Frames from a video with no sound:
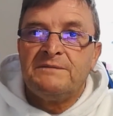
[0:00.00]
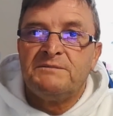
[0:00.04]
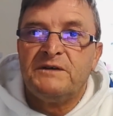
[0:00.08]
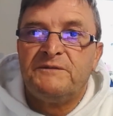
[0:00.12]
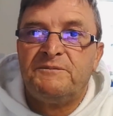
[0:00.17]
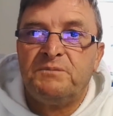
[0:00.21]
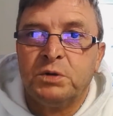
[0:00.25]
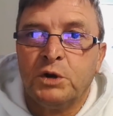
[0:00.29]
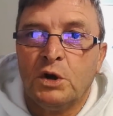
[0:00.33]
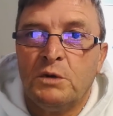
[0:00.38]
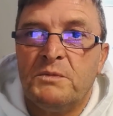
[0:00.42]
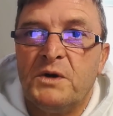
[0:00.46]
with
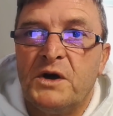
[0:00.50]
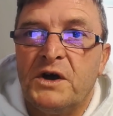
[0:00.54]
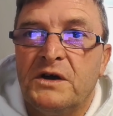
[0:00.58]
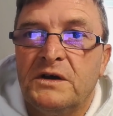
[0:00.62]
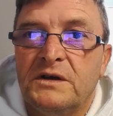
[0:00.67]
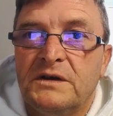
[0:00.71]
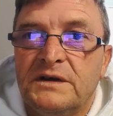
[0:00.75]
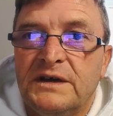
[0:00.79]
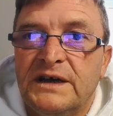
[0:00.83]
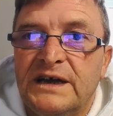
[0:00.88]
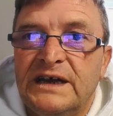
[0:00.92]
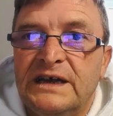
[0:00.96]
Plumber
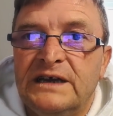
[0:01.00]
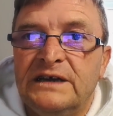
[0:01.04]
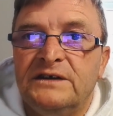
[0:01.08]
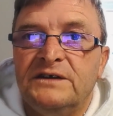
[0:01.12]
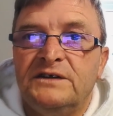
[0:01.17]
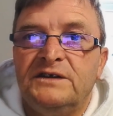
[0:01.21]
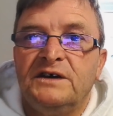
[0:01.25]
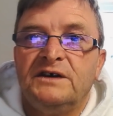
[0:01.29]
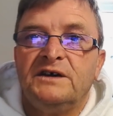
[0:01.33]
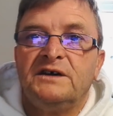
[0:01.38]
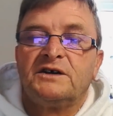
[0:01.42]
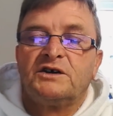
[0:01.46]
in
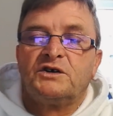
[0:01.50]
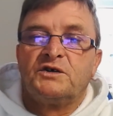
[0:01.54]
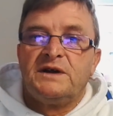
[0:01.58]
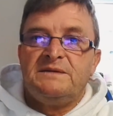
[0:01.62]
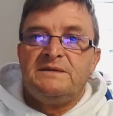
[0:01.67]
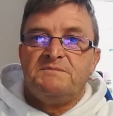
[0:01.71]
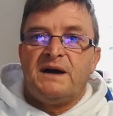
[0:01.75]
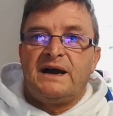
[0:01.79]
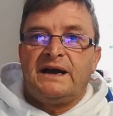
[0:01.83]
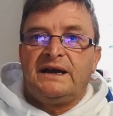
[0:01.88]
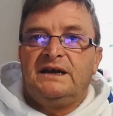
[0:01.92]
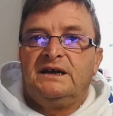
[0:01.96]
the
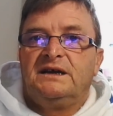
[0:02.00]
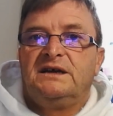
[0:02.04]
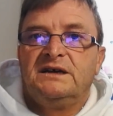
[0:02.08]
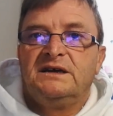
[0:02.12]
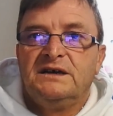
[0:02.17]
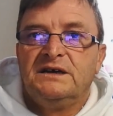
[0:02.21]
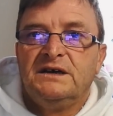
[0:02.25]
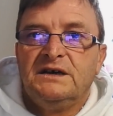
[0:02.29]
Greenbank.